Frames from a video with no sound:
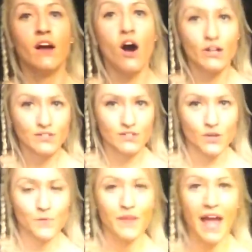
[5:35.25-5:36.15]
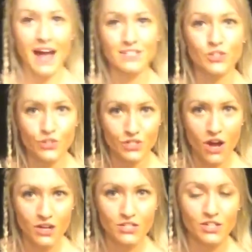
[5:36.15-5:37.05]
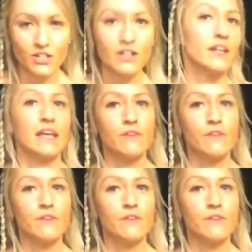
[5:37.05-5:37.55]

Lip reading: Also, ask your doctor